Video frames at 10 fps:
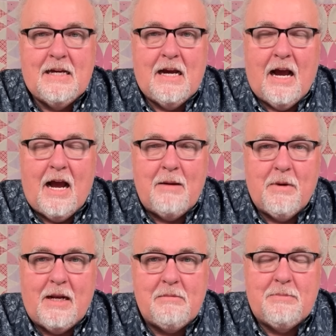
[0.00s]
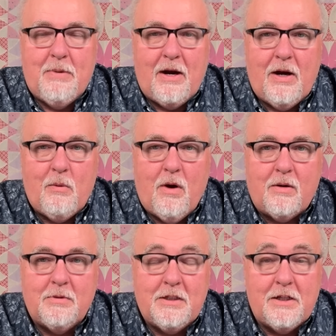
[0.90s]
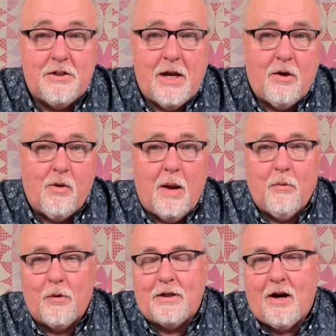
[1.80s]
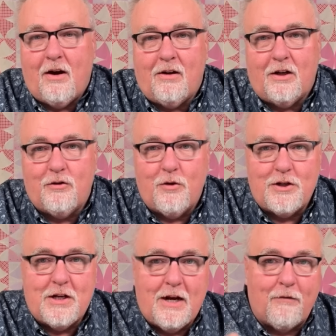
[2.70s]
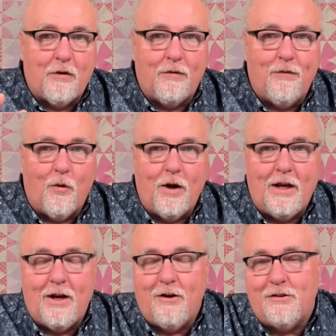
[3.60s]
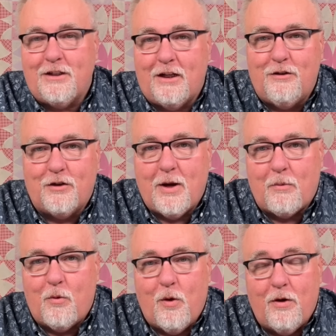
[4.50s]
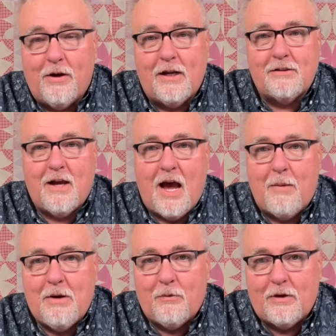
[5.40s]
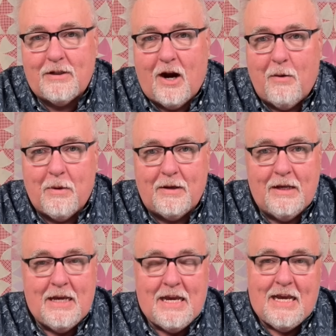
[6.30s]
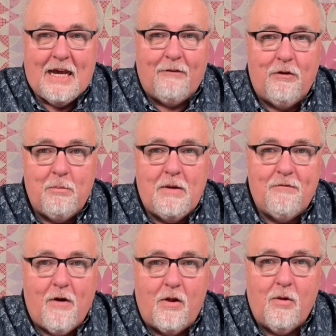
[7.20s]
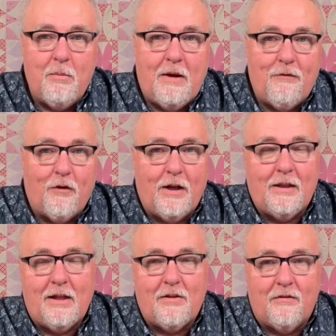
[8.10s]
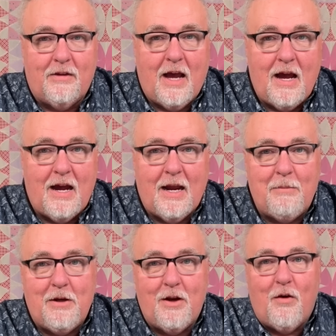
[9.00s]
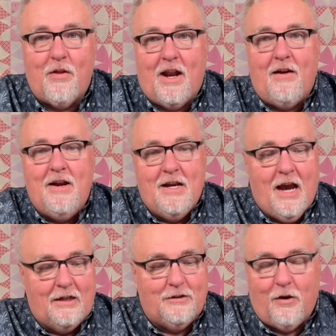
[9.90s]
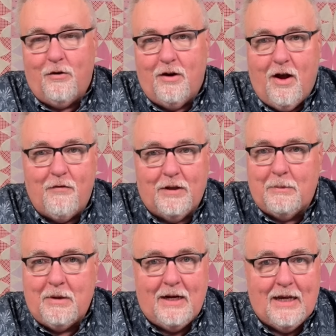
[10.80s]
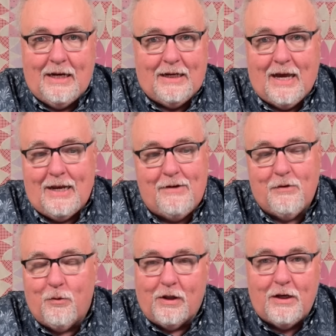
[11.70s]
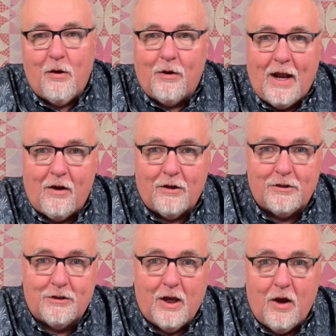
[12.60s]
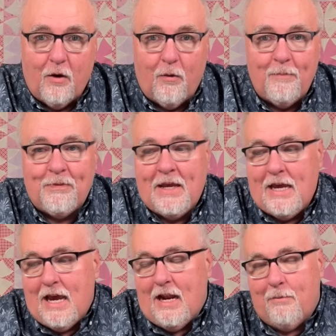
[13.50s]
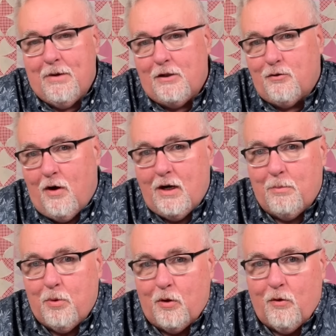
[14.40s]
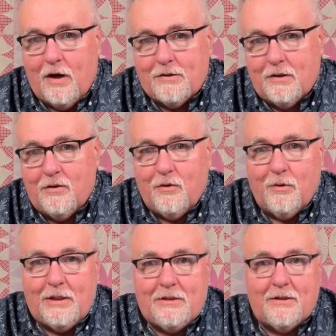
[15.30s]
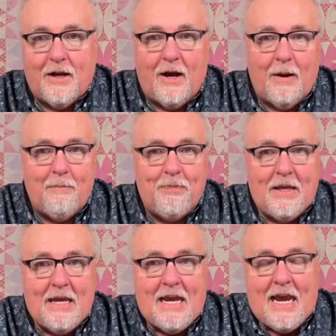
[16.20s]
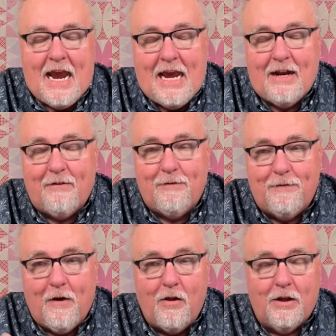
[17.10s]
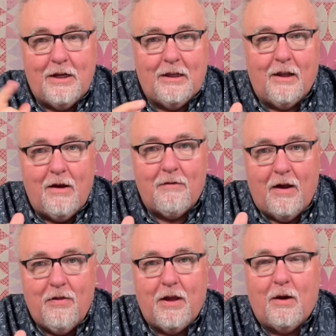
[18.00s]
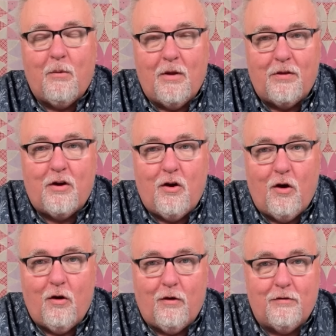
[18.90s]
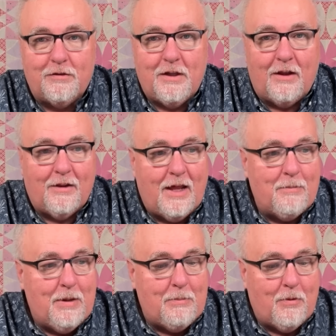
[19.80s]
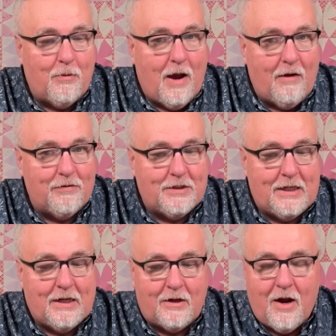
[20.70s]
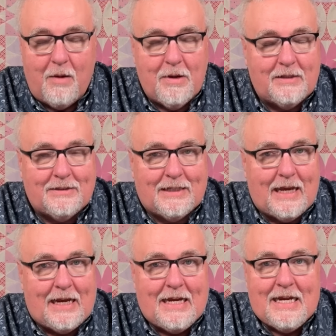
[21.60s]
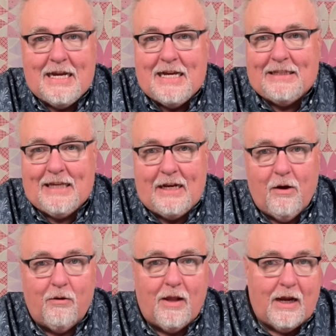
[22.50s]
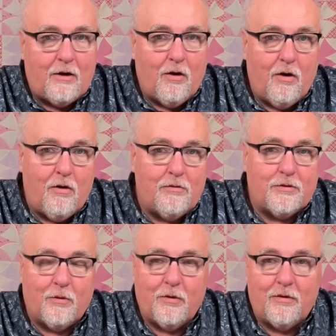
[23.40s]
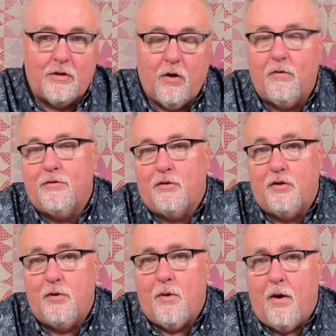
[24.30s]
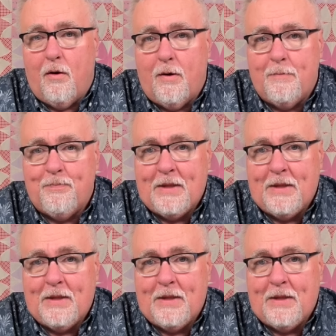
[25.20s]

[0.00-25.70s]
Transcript: Hi, my name is Barry. Welcome to the channel. I'm a retired electrician after 40 years, and I took up quilting as a hobby in retirement. And if you've been following me for any length of time, you know that I started off at the beginning not even really knowing how to sew, and I've been trying to progress a little each time. And I've fallen in love, I think, with curves. Now, a lot of people I've seen in comments say they don't like curves or curves are too hard.